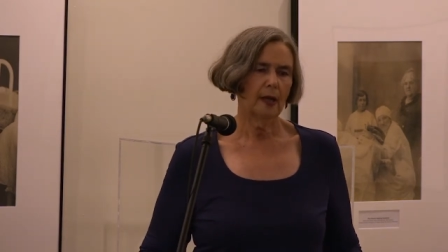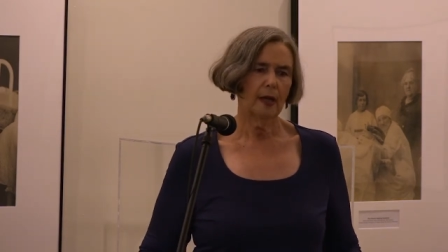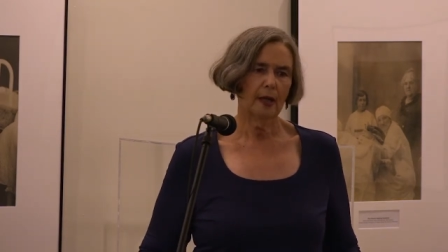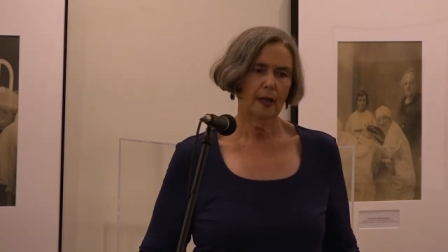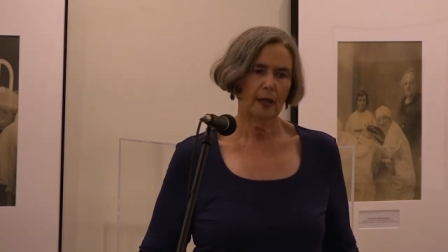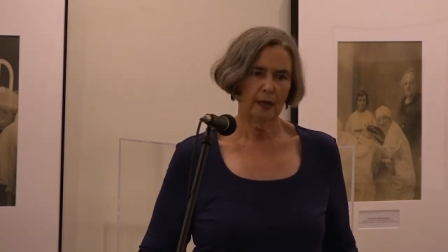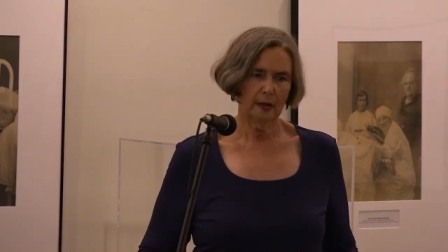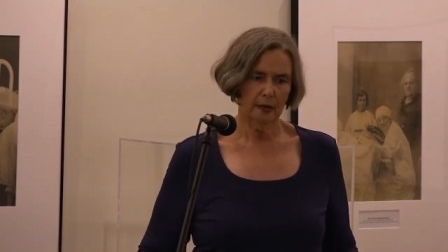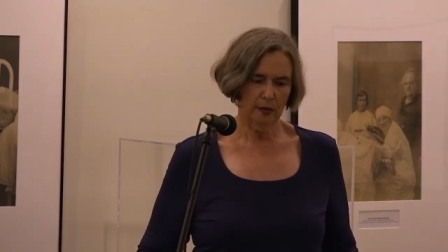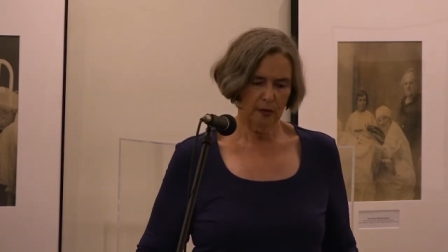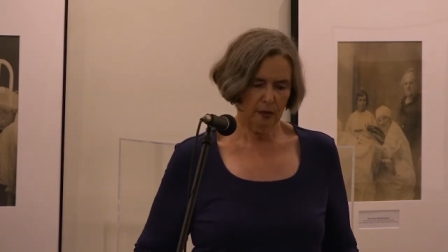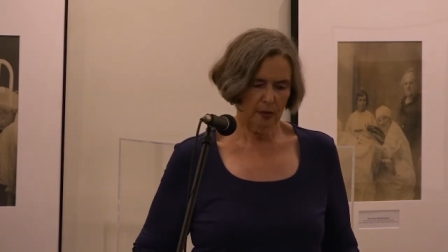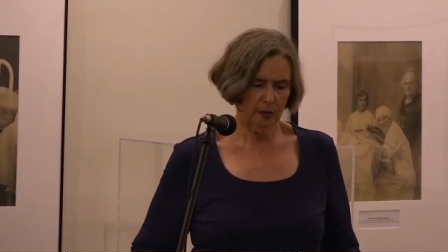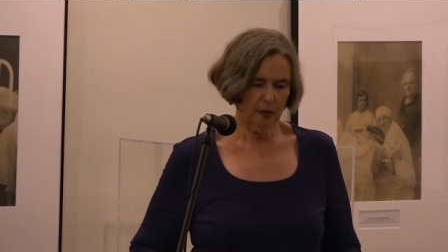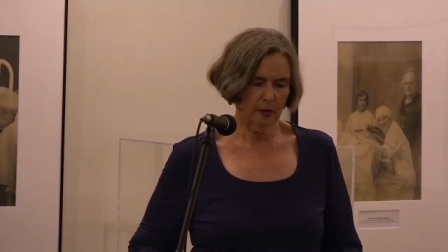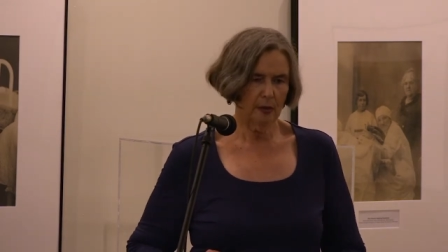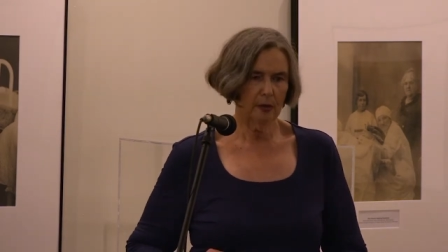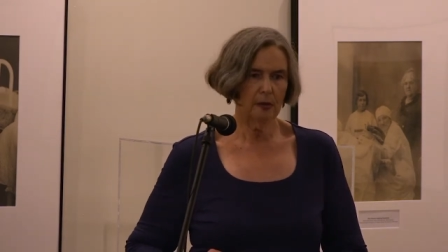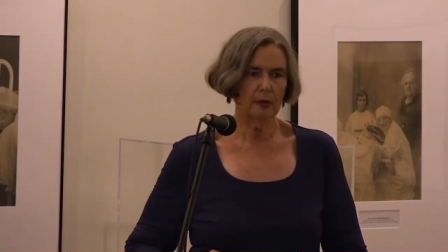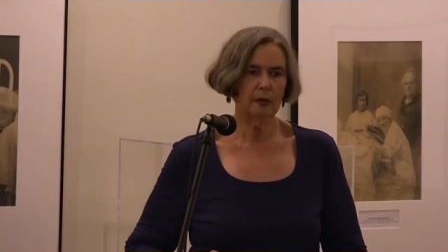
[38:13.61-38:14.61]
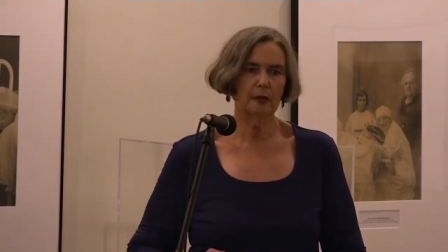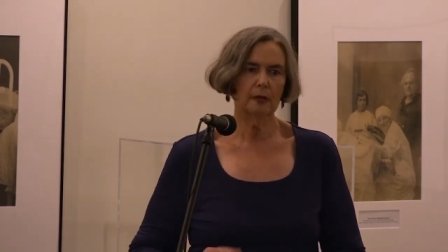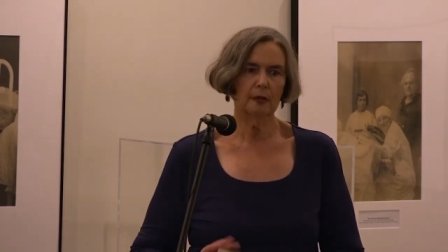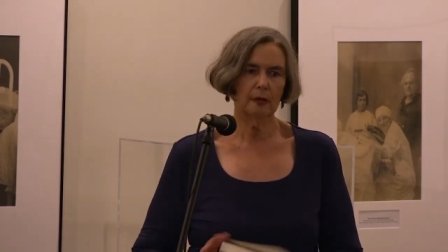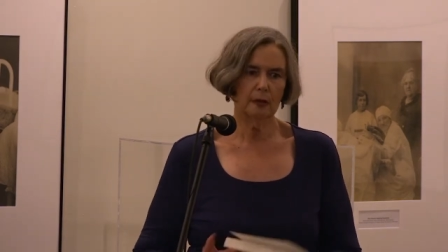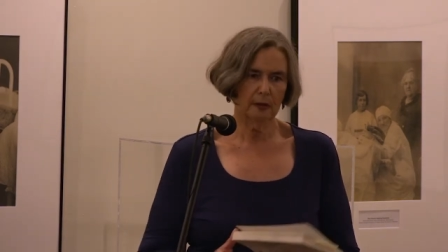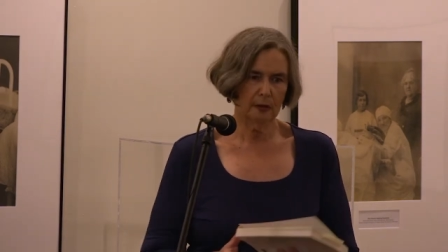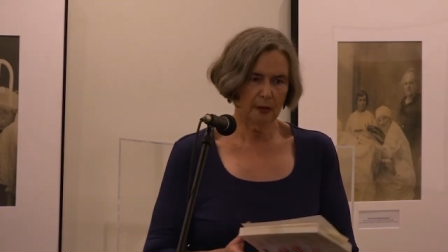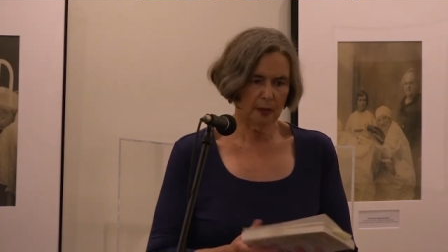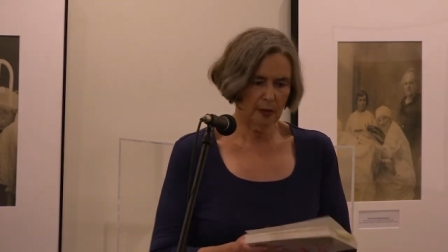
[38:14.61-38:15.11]
And
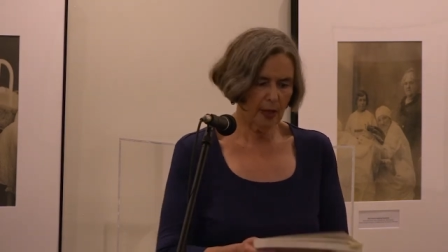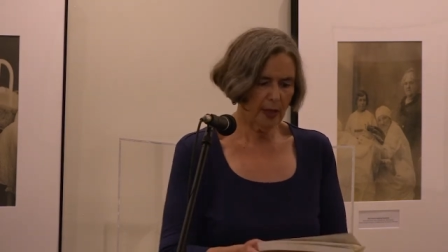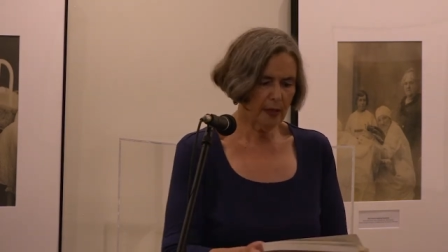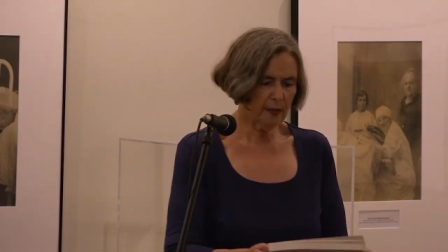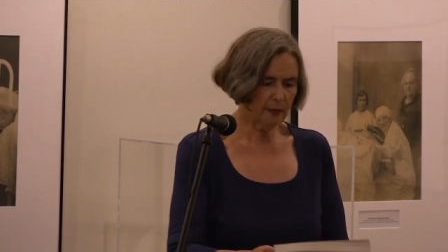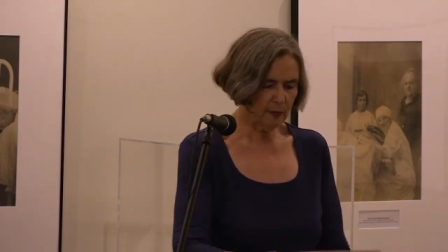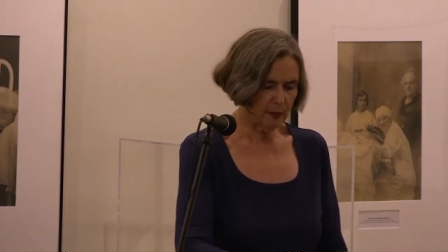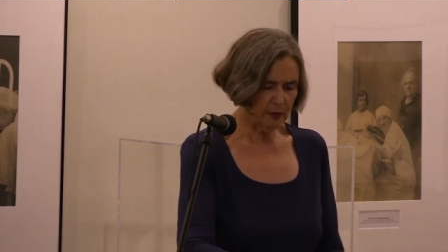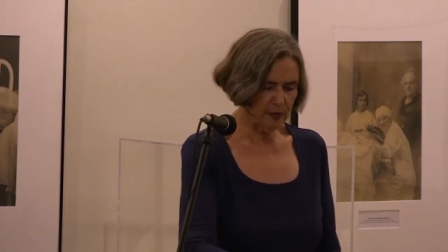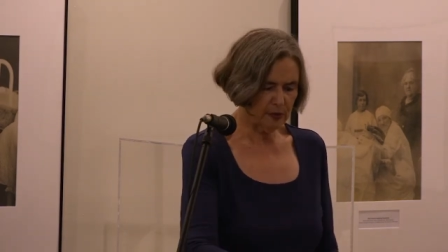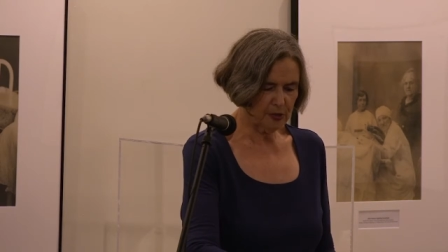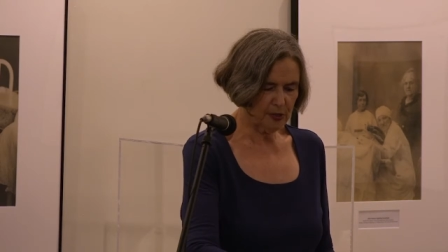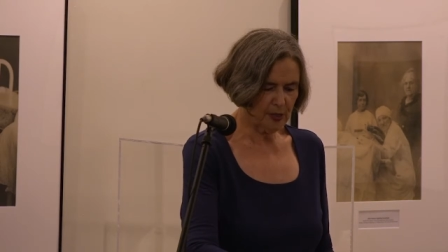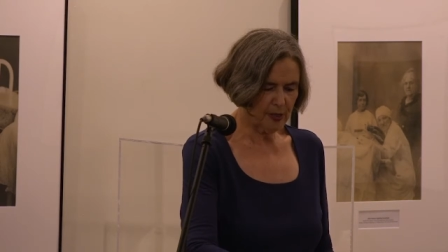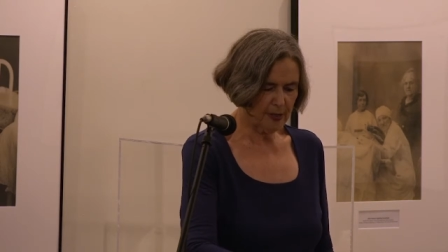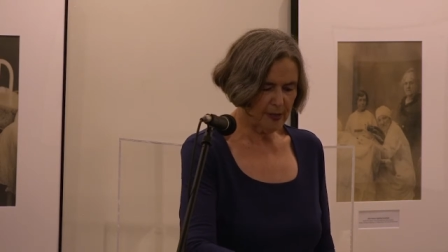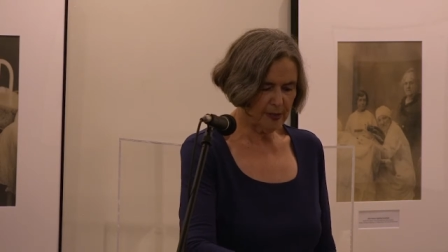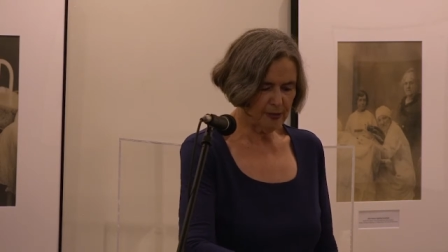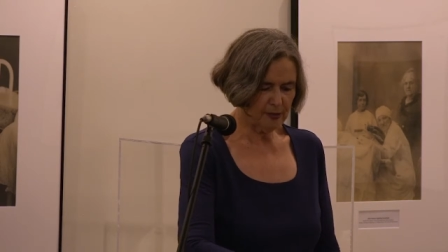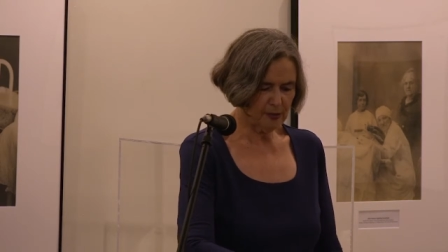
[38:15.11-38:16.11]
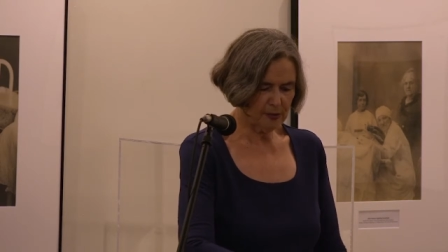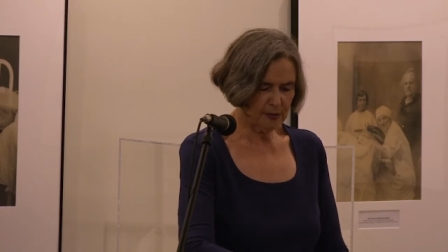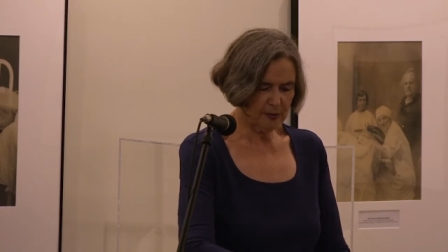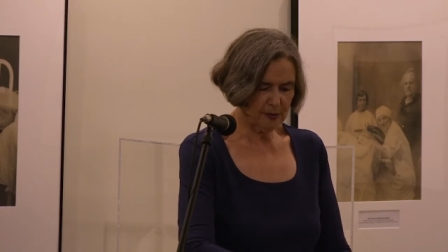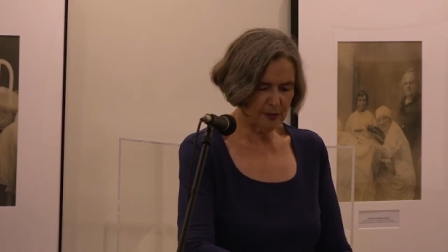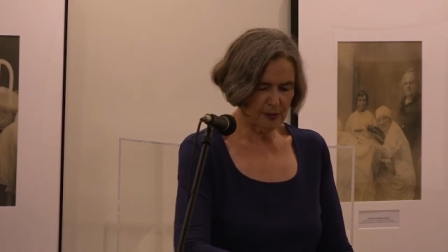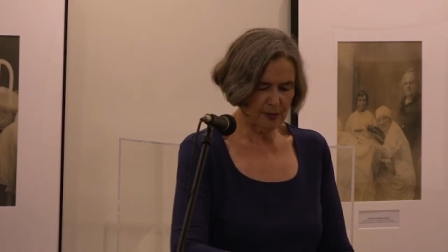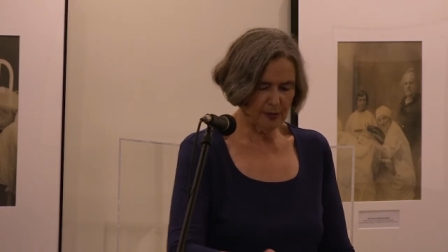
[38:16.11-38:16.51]
Catherine says